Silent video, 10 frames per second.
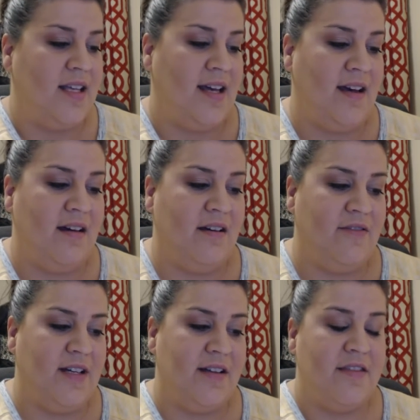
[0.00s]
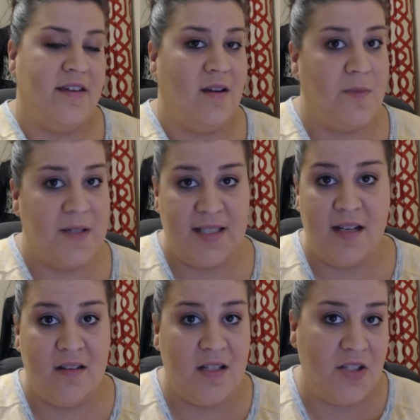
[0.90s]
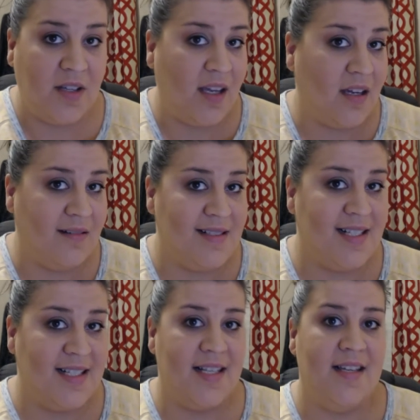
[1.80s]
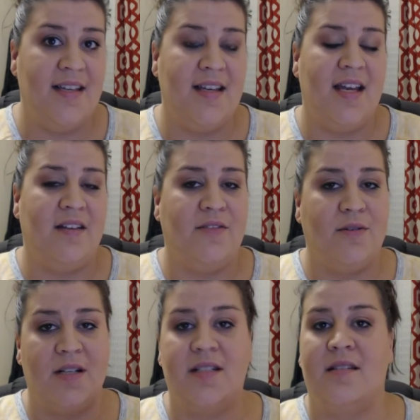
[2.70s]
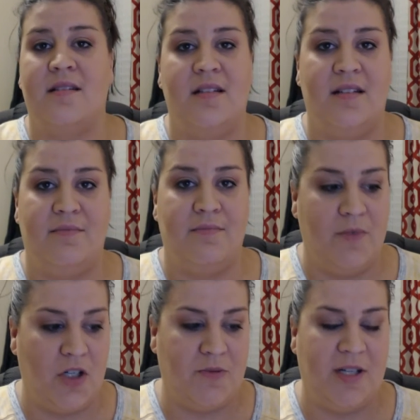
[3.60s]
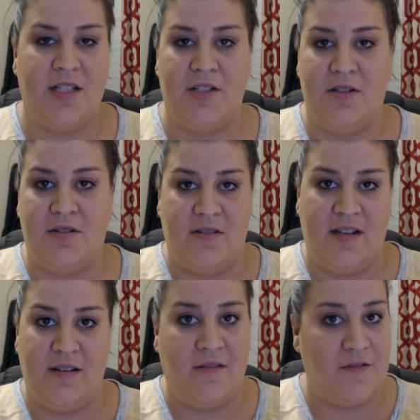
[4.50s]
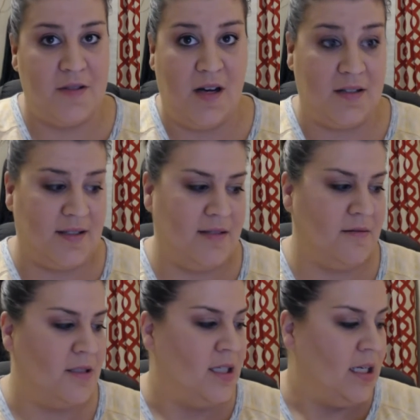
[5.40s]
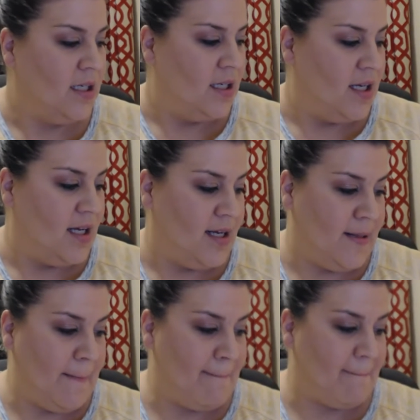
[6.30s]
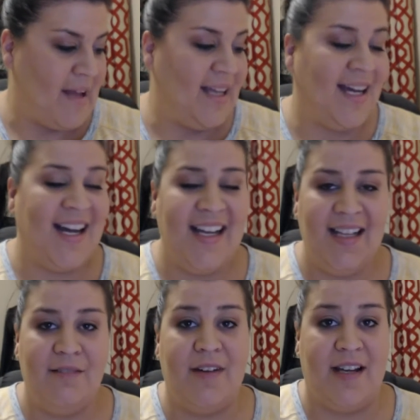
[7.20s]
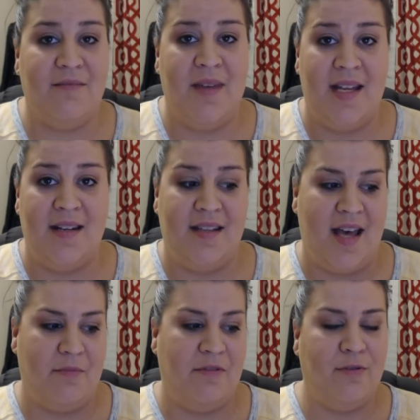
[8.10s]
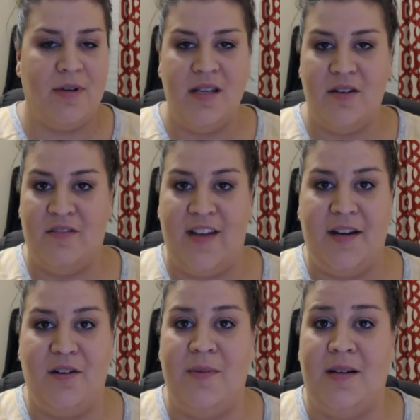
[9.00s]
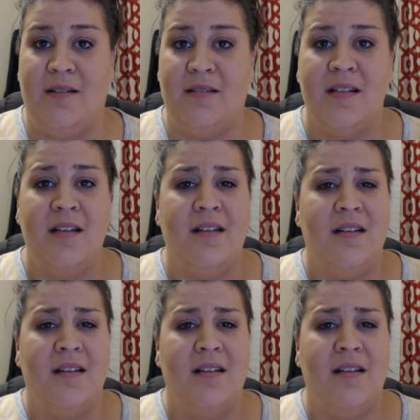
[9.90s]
They have a therapist there that you can go and see. And of course, the nurse practitioners are there also. I highly recommend that before you go to Vanderbilt,